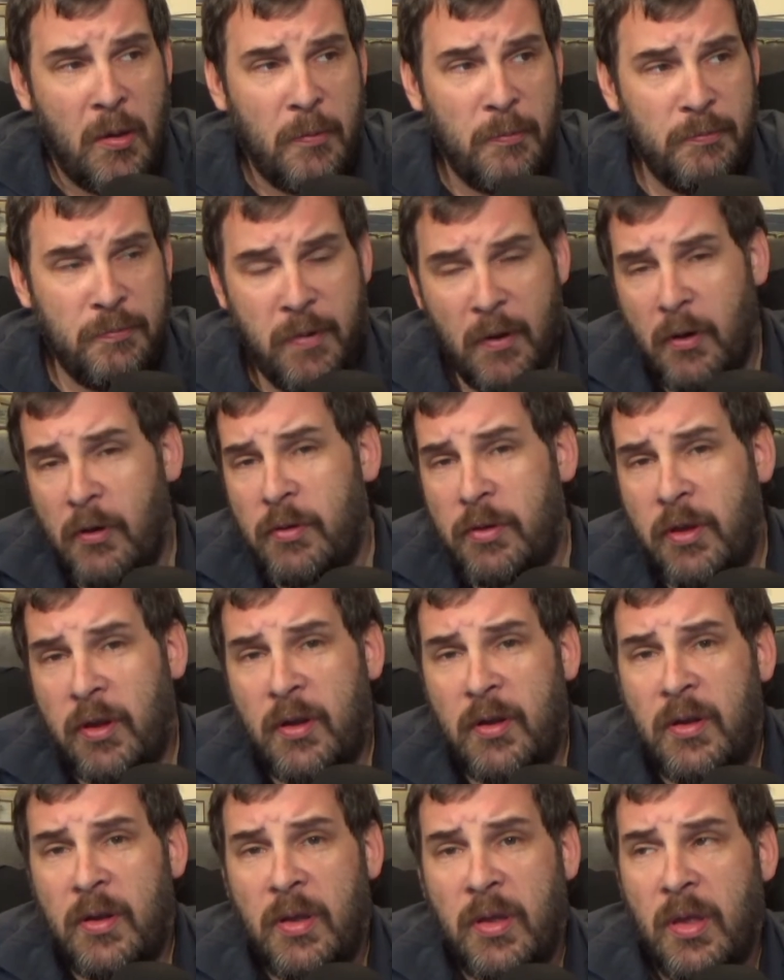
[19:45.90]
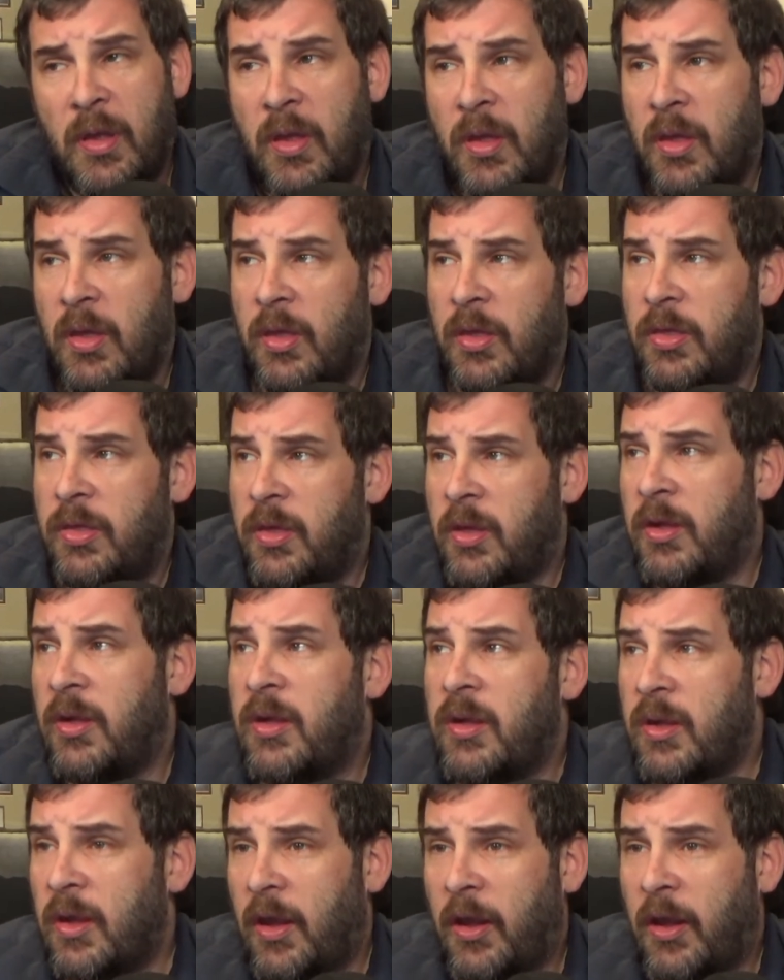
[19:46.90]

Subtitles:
building the